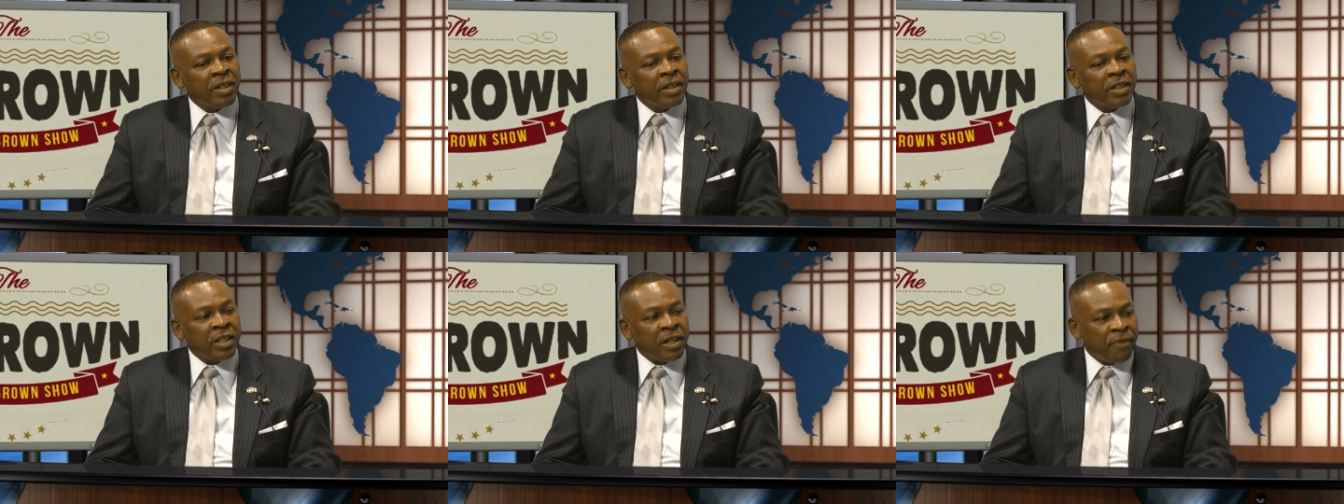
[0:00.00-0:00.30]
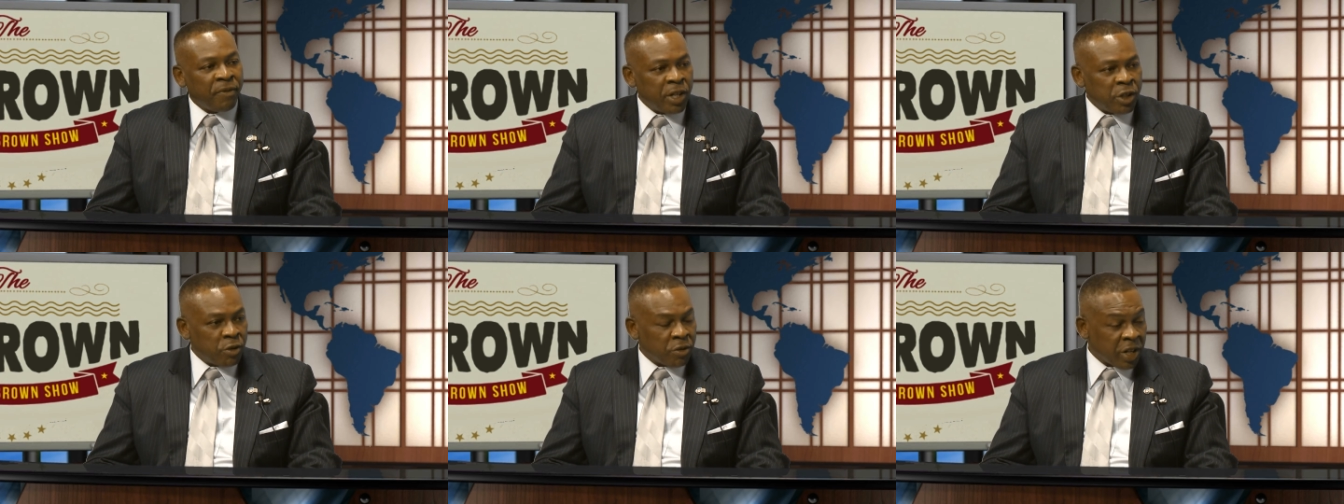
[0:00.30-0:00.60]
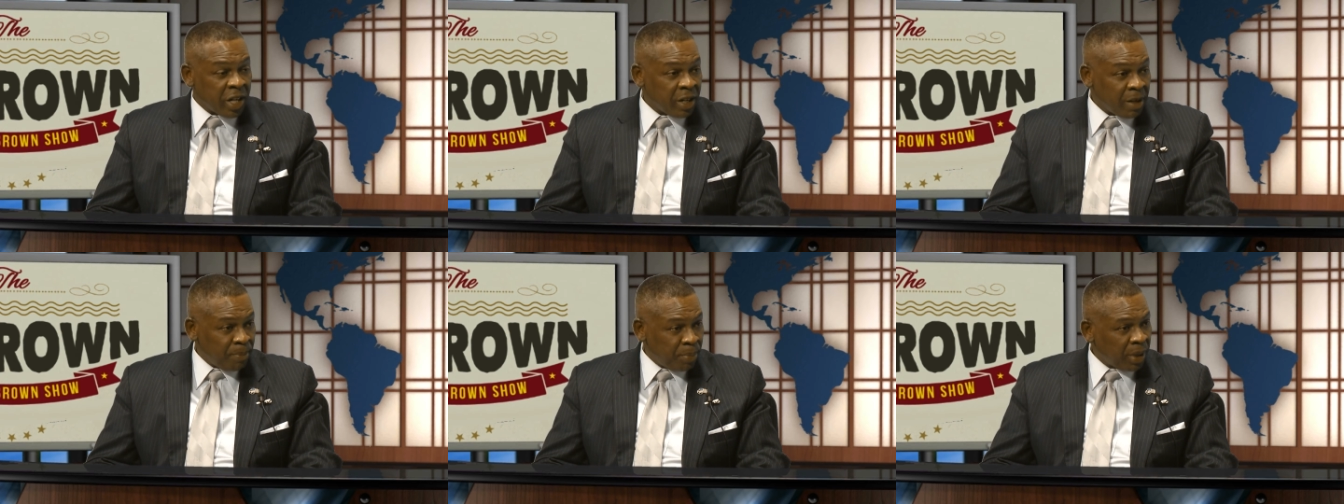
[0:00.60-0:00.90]
individuals
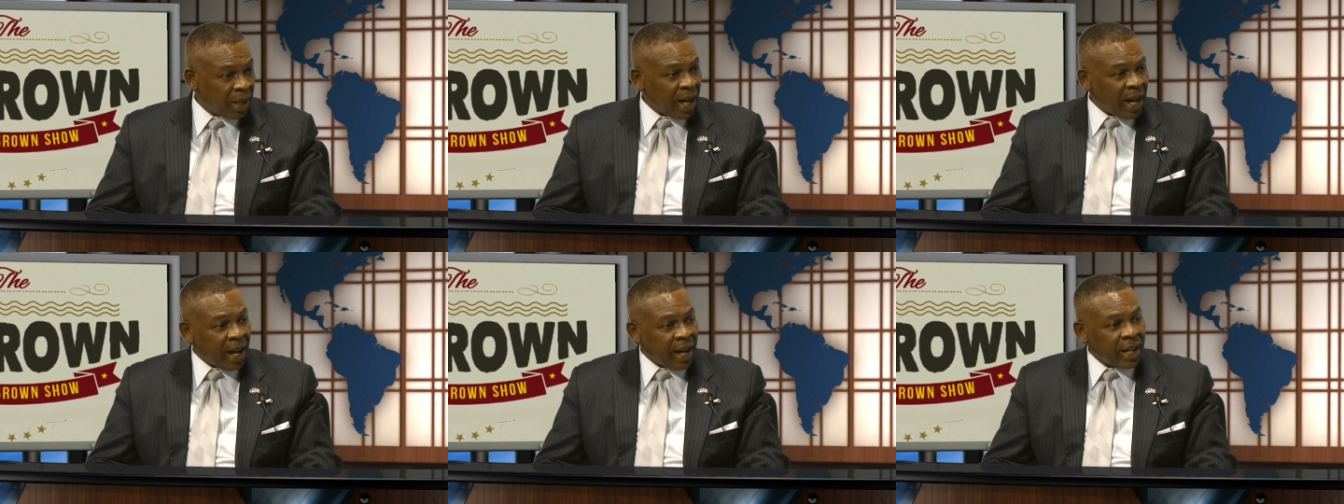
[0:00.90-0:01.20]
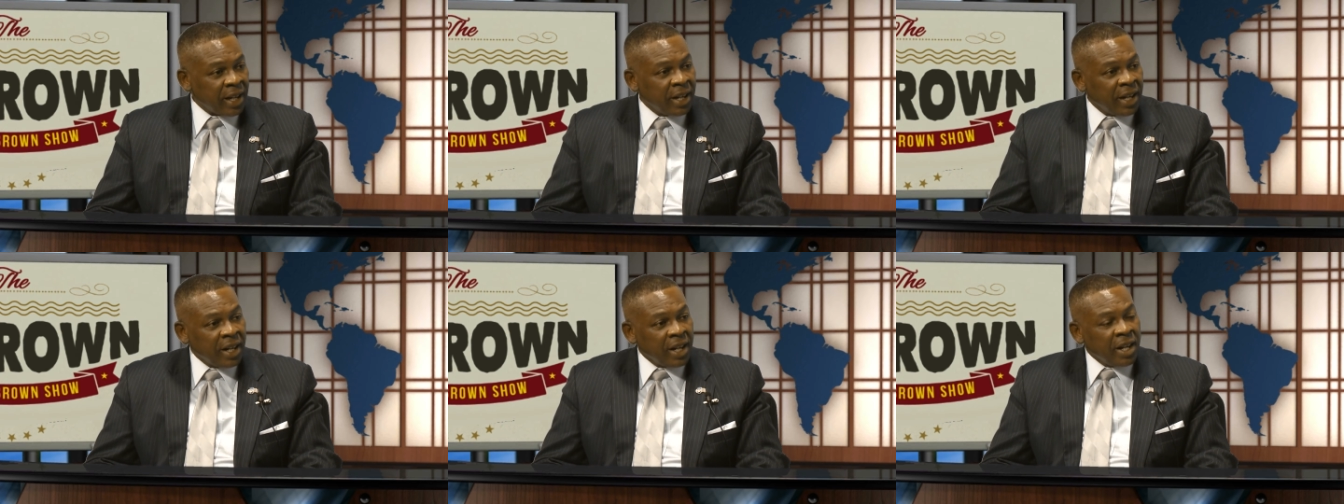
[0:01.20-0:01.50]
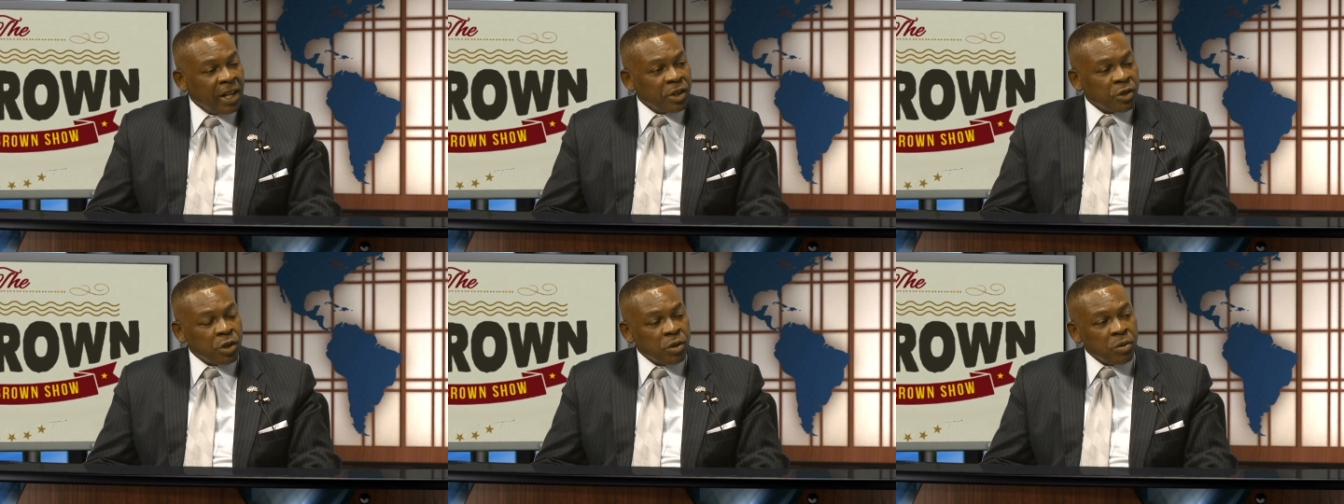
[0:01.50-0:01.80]
can apply
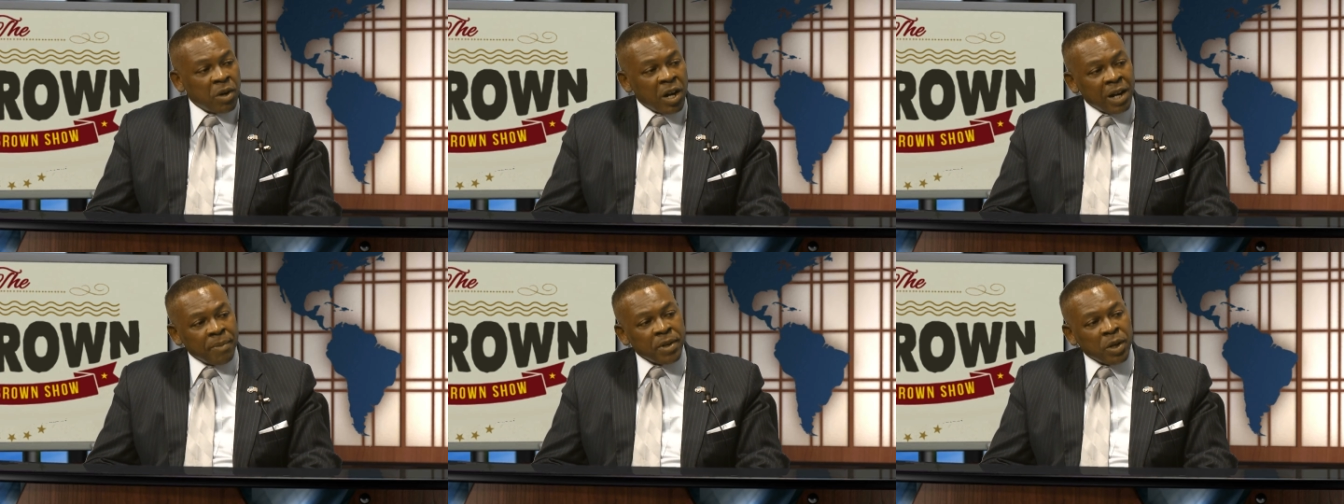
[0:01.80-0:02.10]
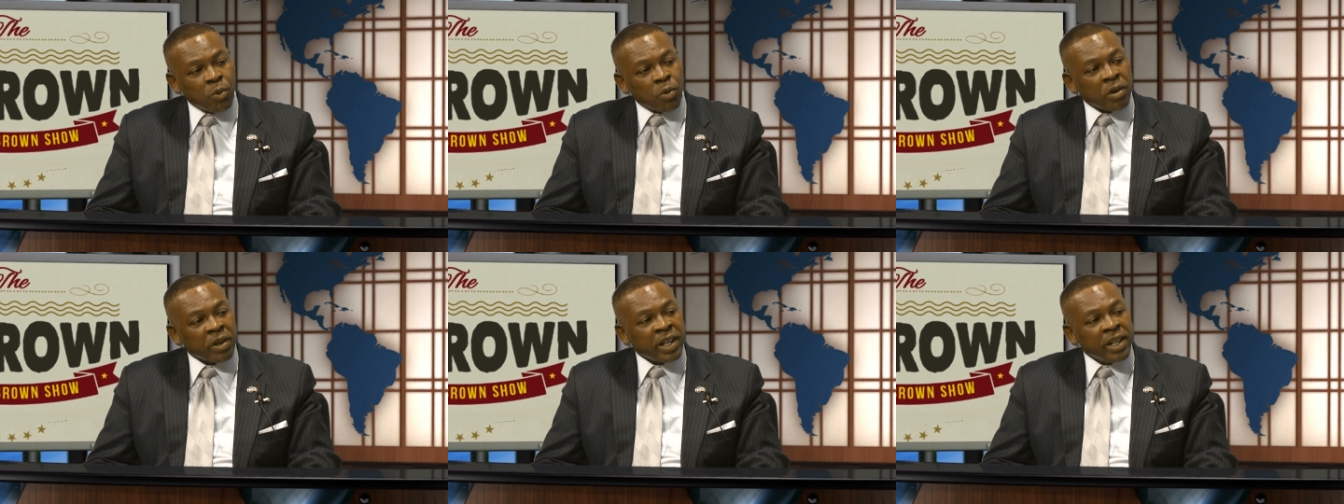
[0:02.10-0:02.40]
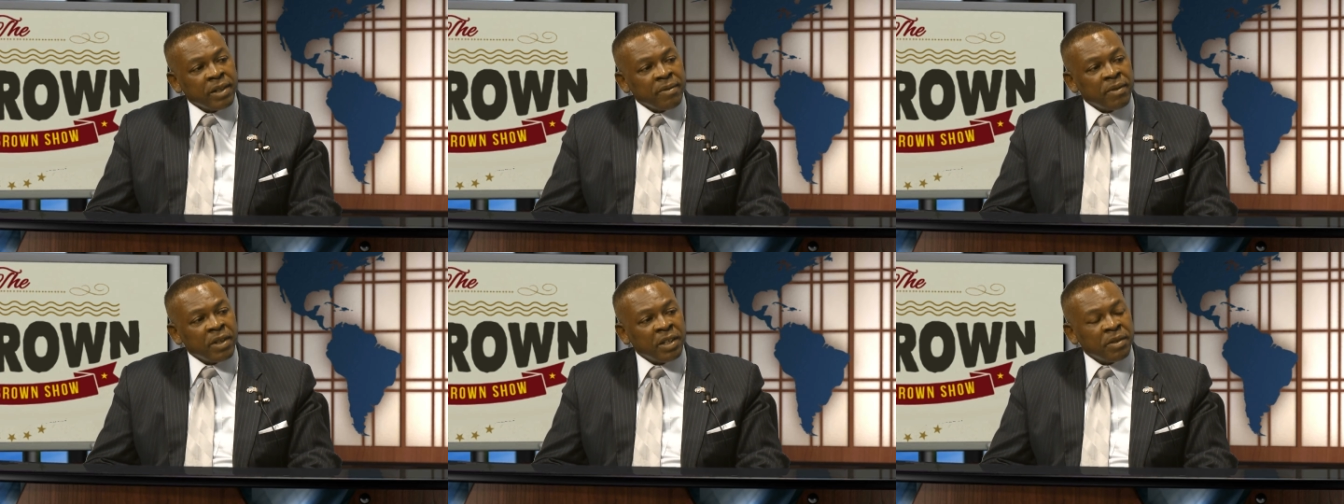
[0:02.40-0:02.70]
to come and work
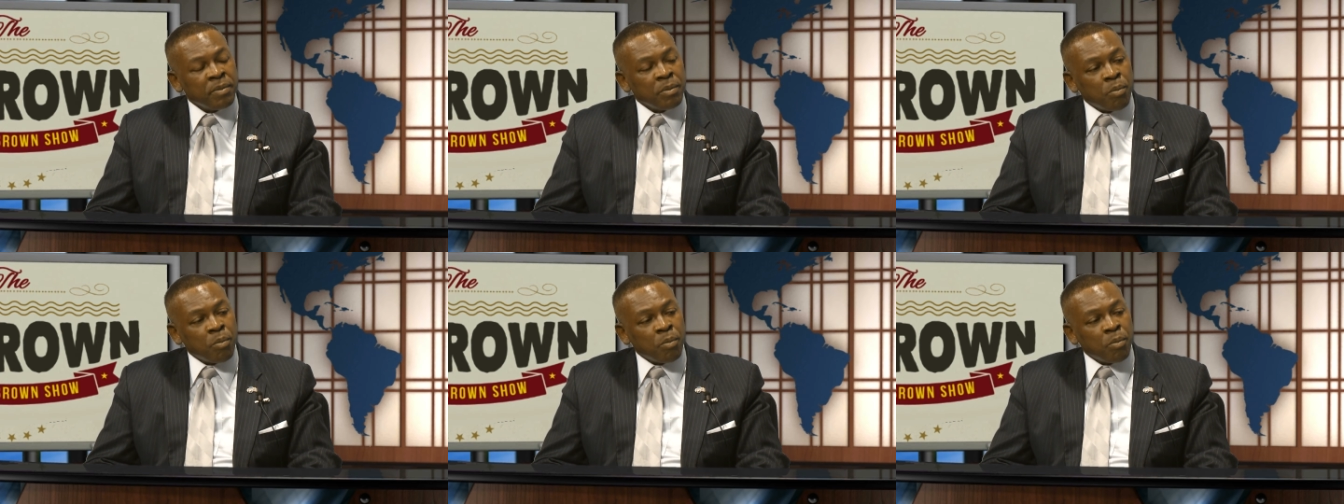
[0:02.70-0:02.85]
in